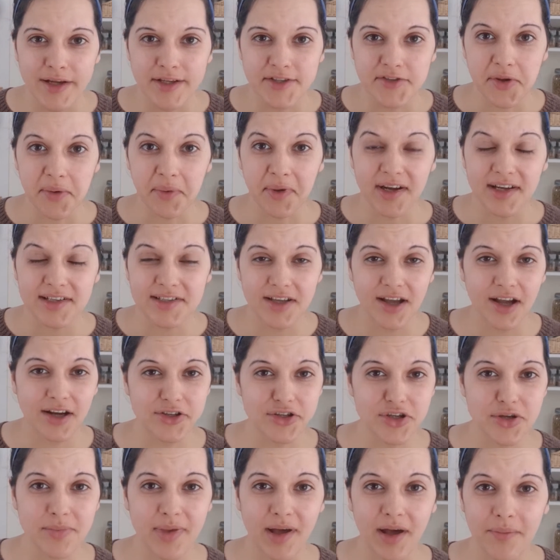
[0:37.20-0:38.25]
so I'm going to talk
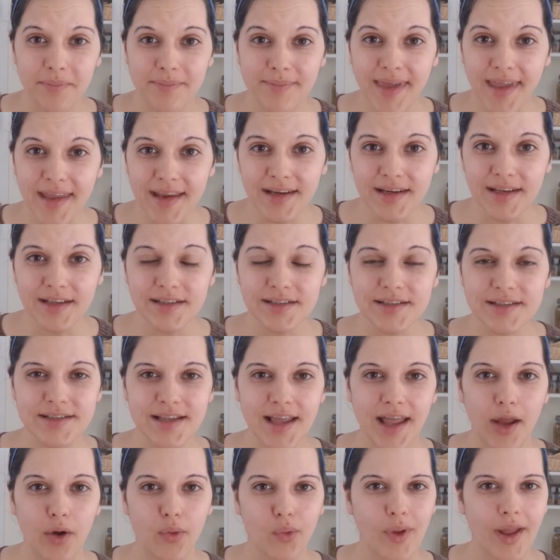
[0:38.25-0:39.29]
to you about maintenance
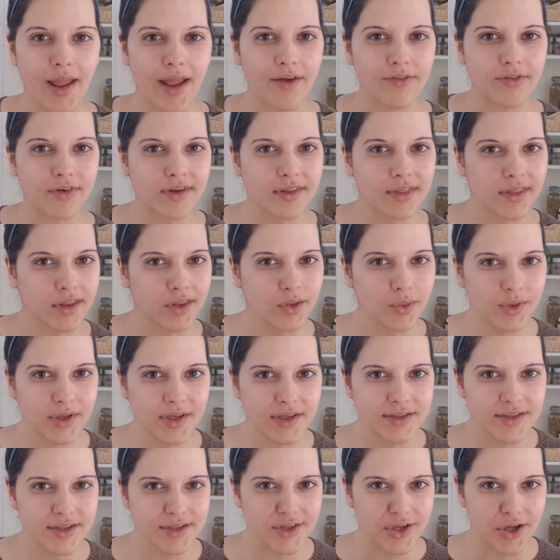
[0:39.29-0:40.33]
and everything you
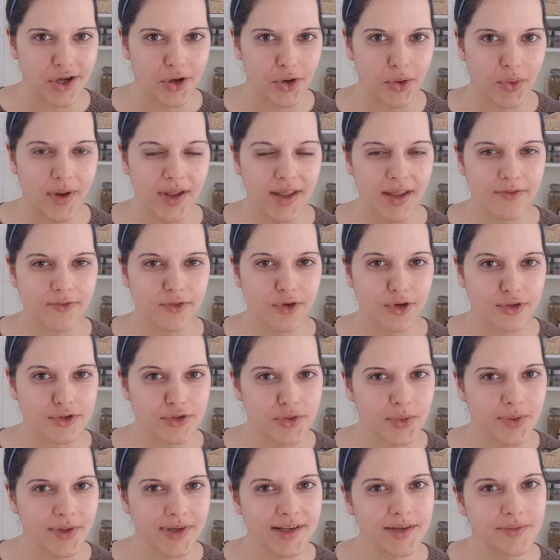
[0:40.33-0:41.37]
need to know if you're
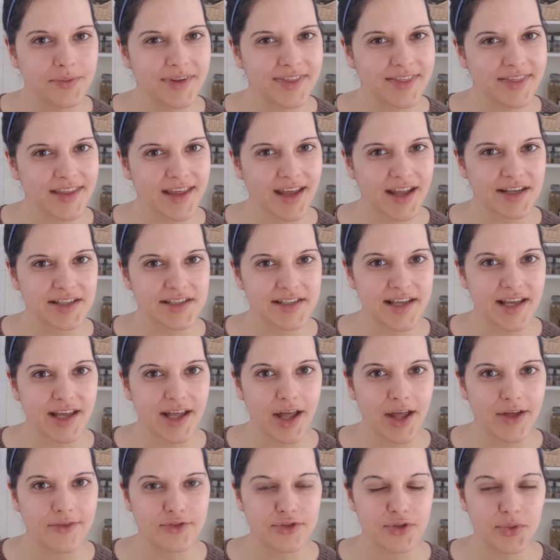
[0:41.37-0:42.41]
toying with the idea
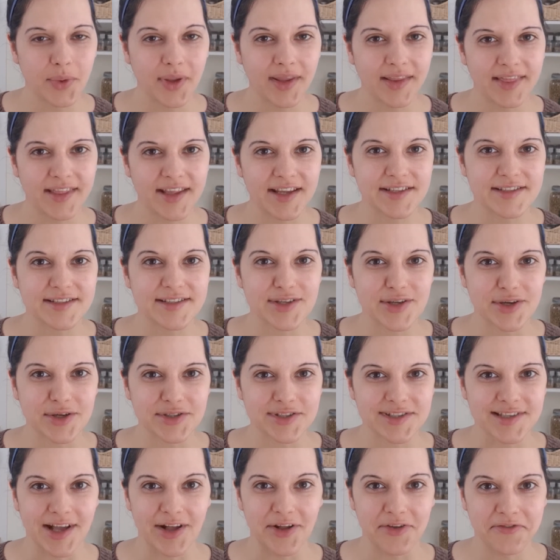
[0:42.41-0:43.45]
of doing this
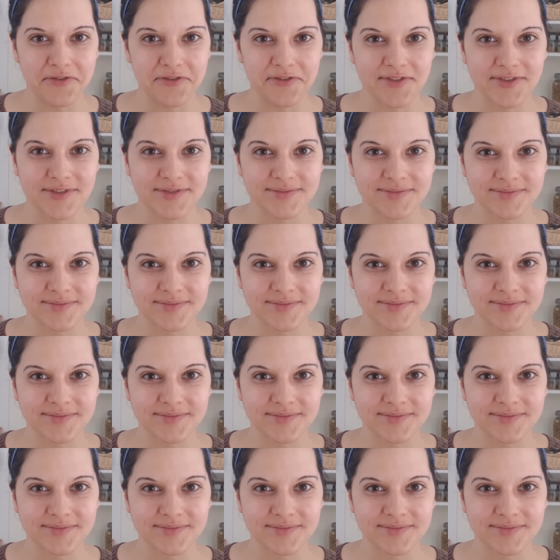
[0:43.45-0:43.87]
yourself.